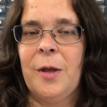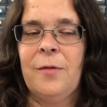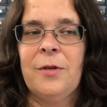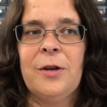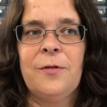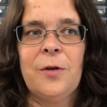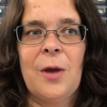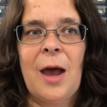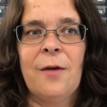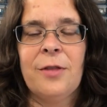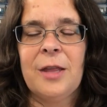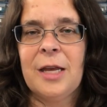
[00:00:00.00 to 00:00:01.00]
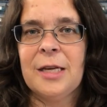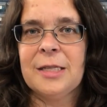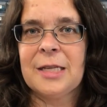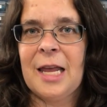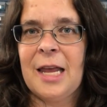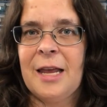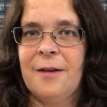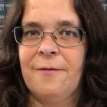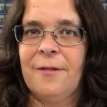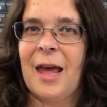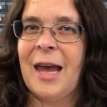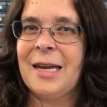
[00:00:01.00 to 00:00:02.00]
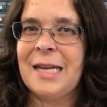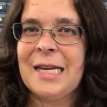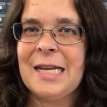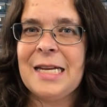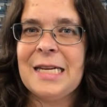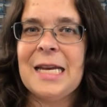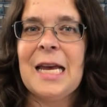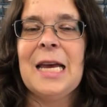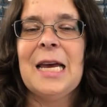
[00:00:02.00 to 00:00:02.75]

even if you have things laying flat in it,